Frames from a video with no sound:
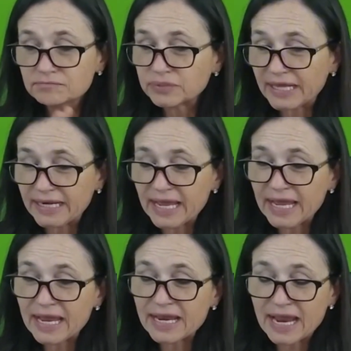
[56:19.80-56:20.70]
Plan
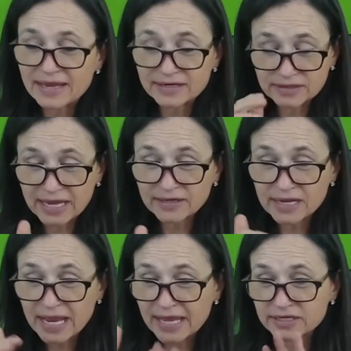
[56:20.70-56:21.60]
A
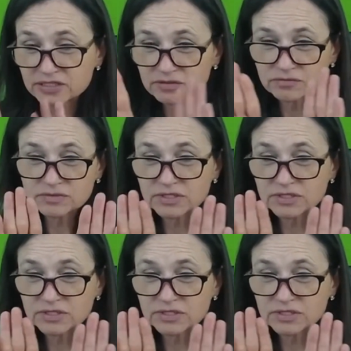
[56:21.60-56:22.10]
and